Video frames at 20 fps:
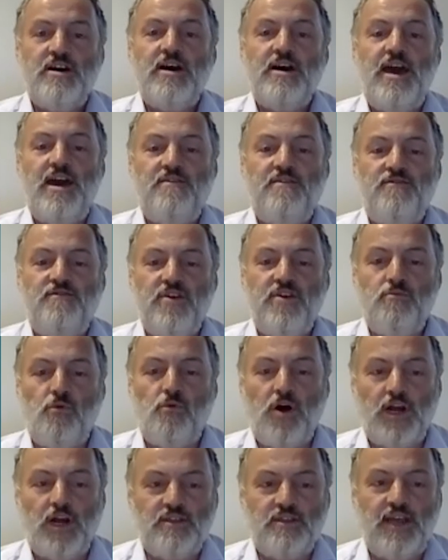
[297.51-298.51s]
Every
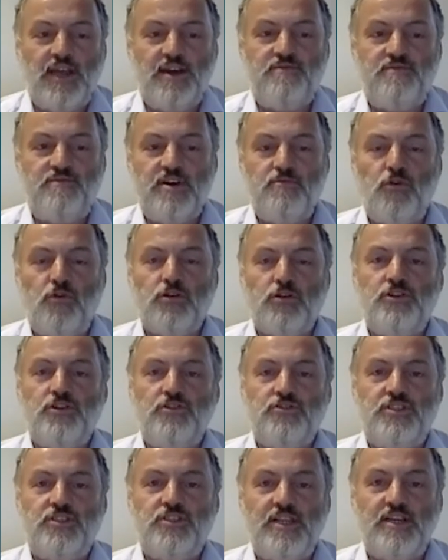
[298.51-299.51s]
water
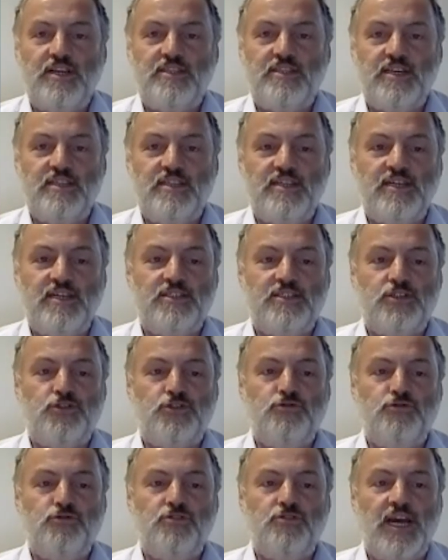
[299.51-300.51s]
utility needs
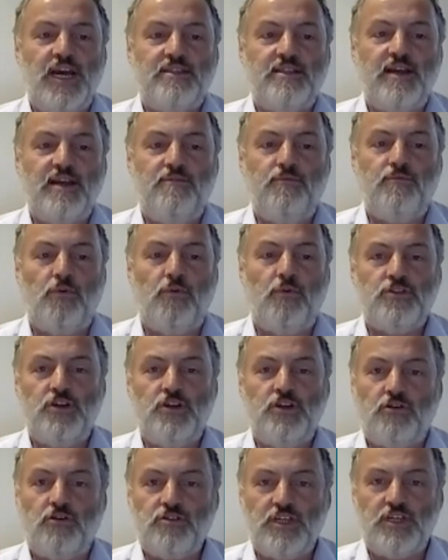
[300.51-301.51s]
to get a water
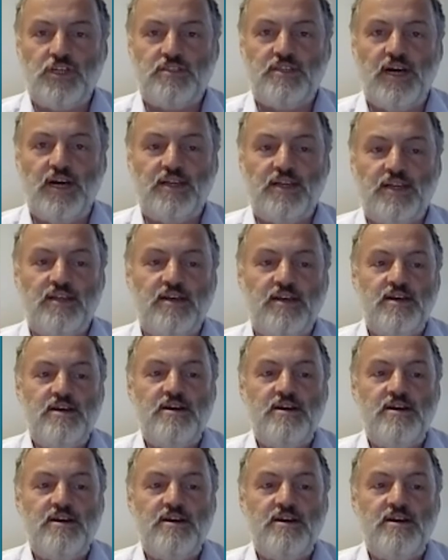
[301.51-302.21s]
audit done.